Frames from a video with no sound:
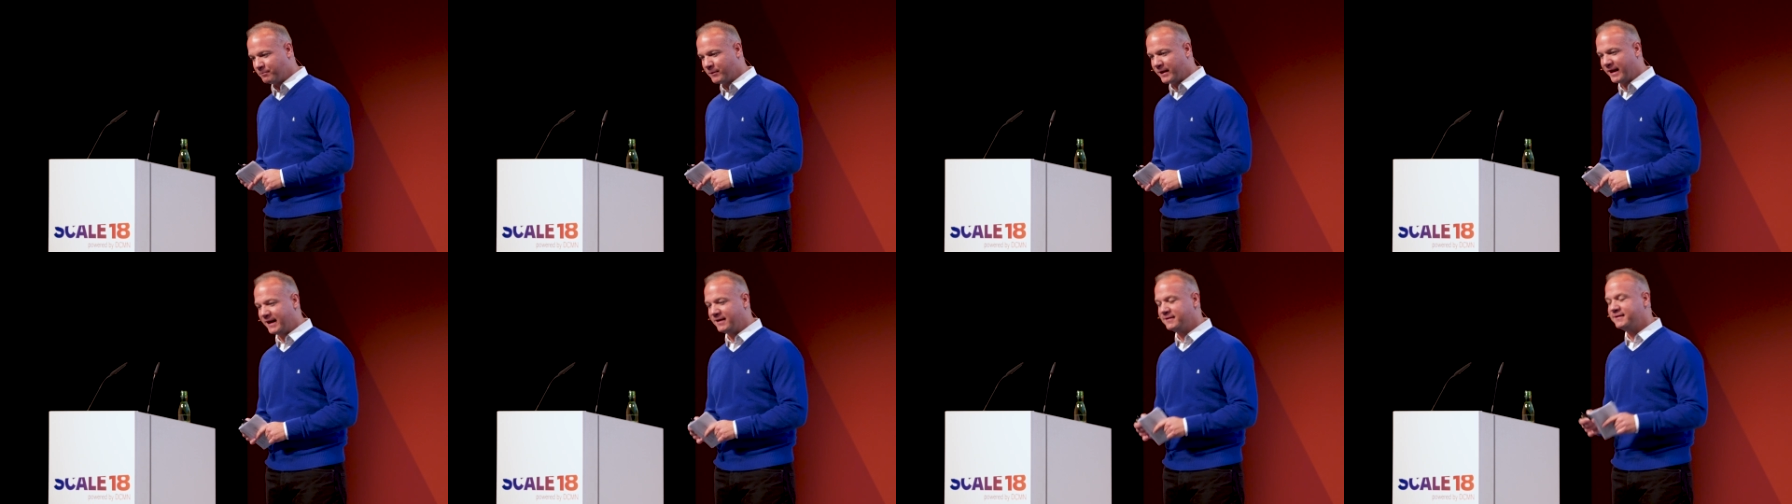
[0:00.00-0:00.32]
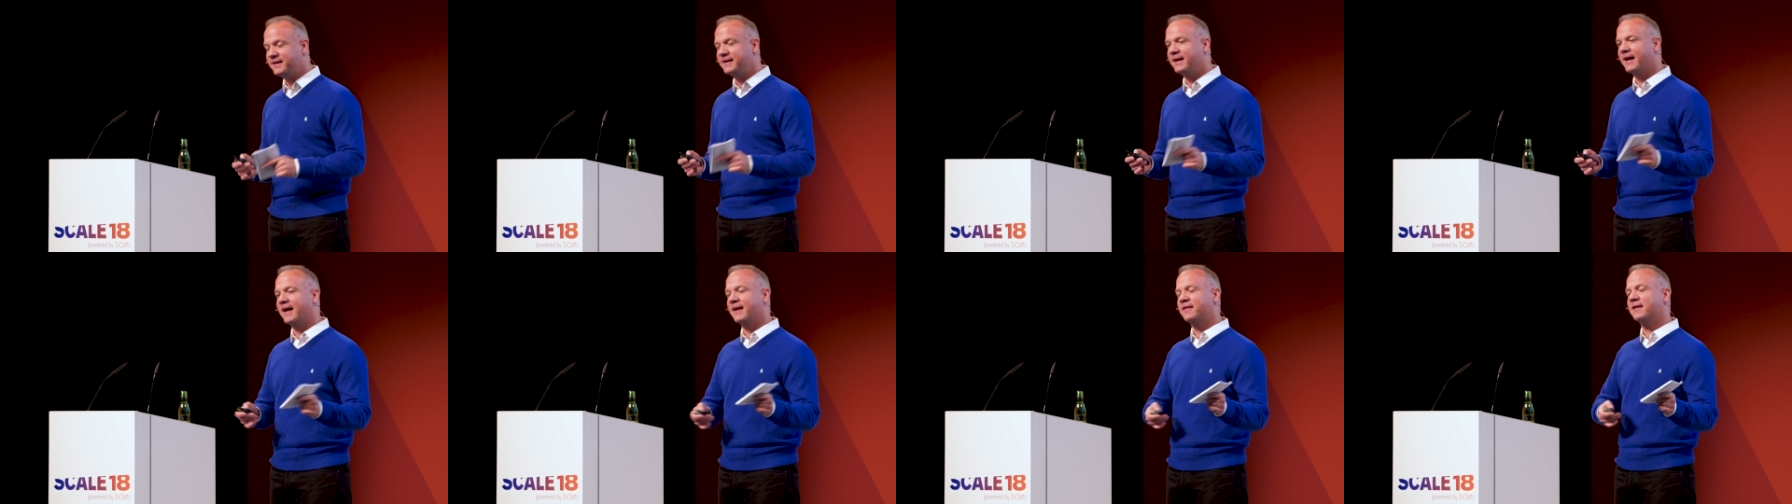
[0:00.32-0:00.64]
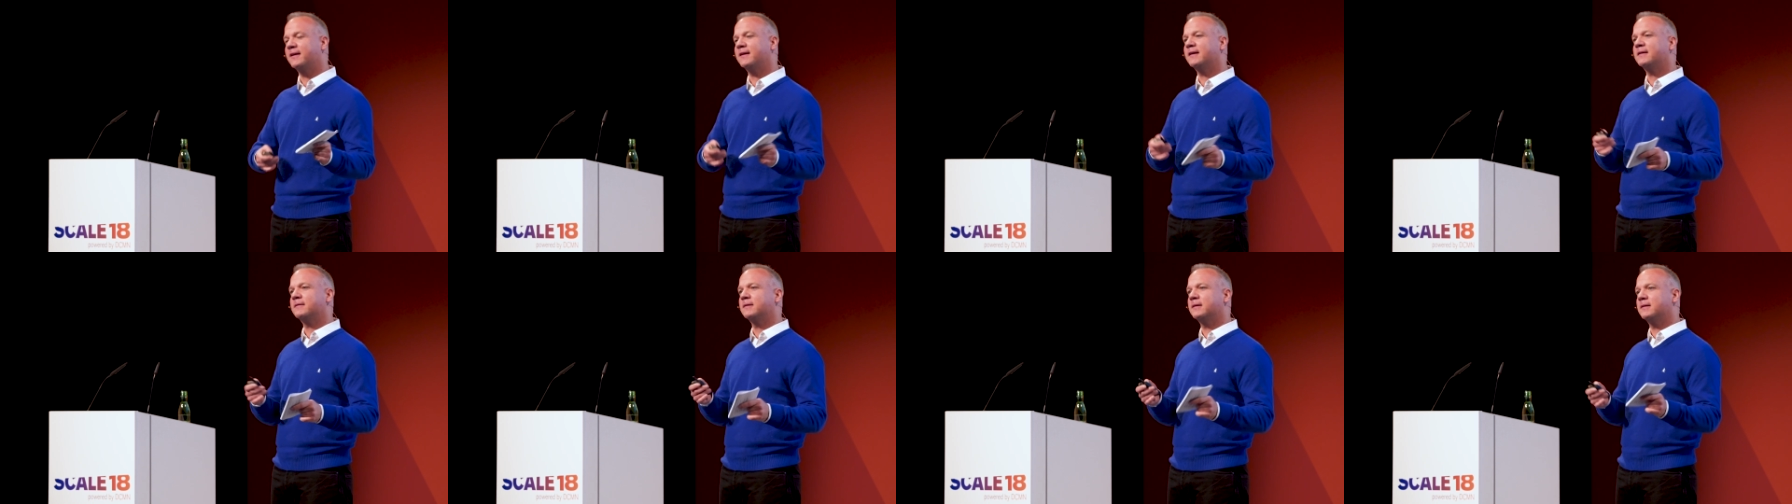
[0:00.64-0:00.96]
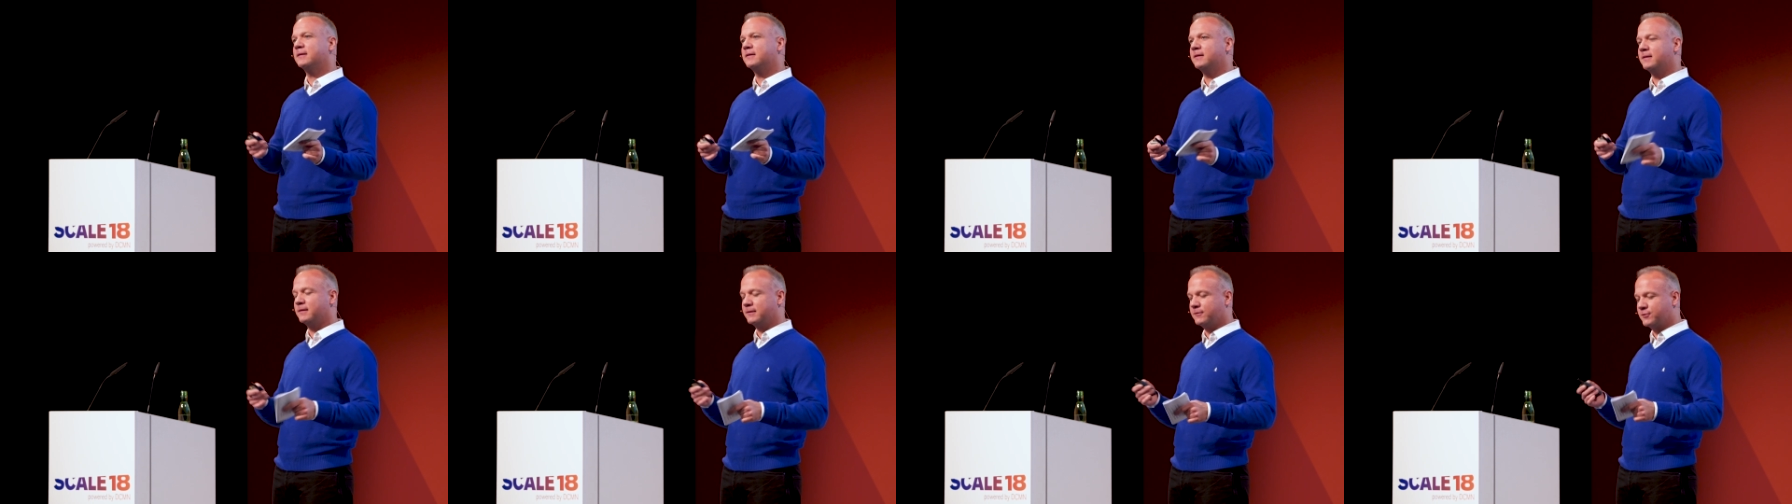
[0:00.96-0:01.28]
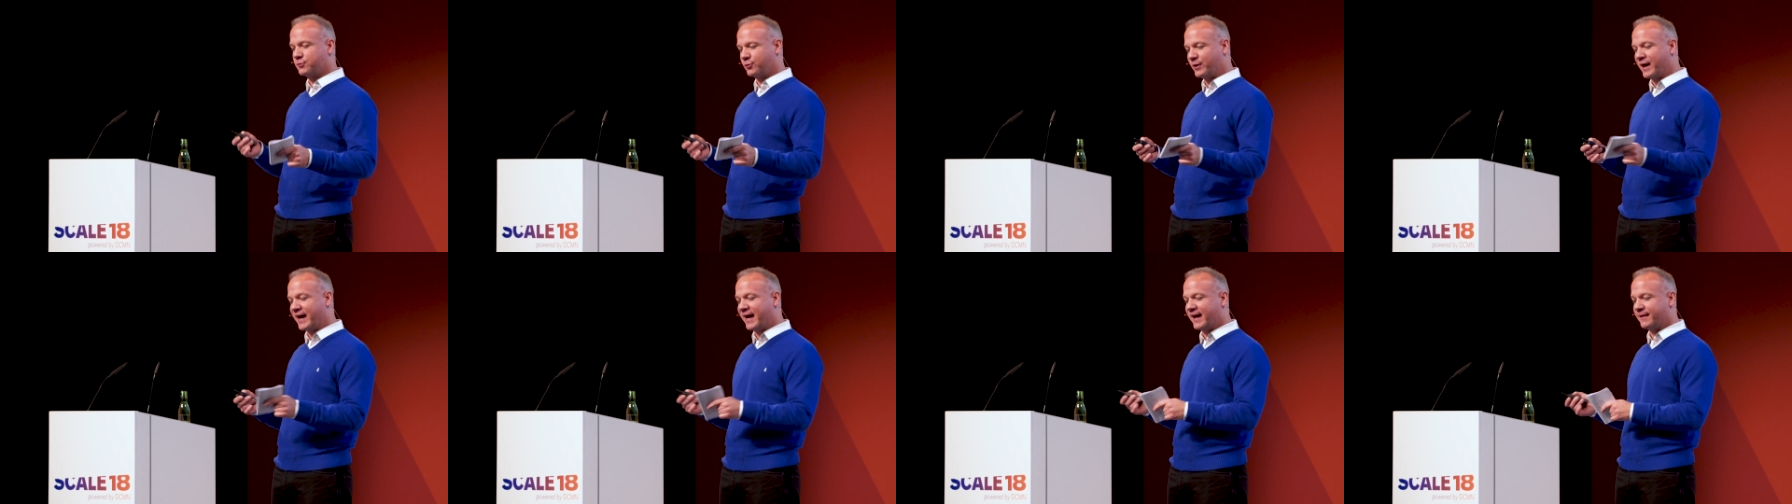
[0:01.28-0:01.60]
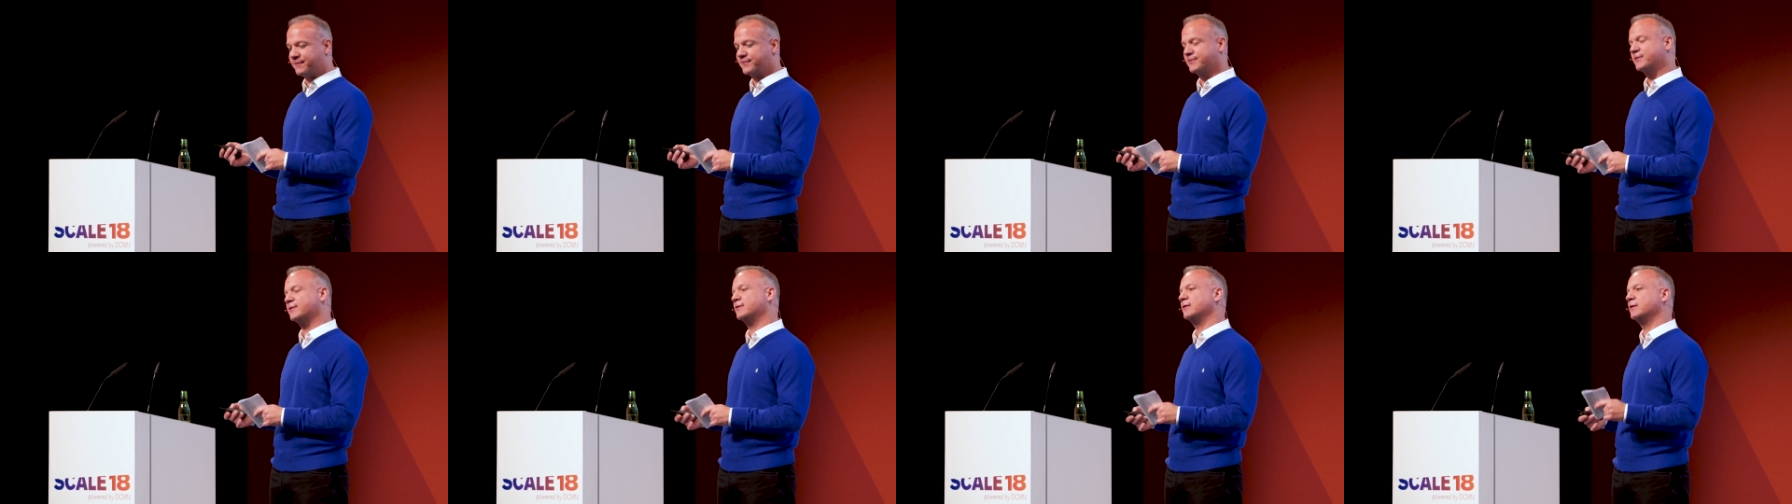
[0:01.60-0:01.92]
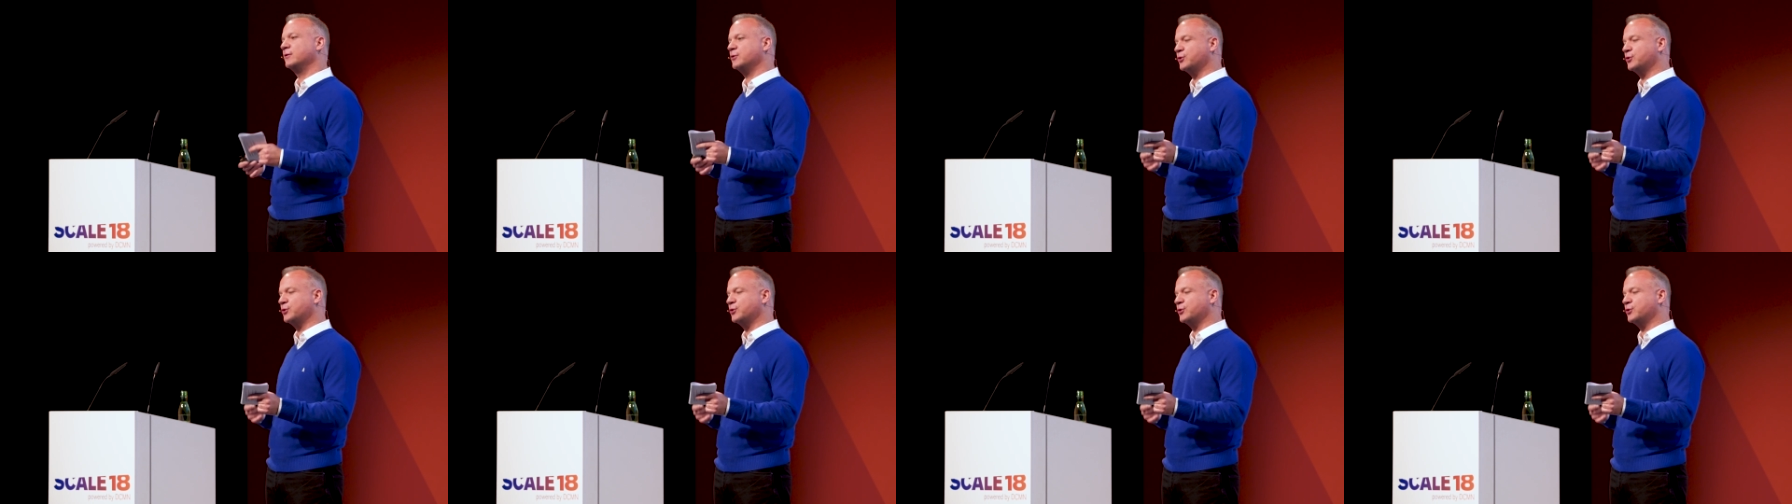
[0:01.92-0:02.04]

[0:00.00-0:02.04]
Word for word: And the other graphs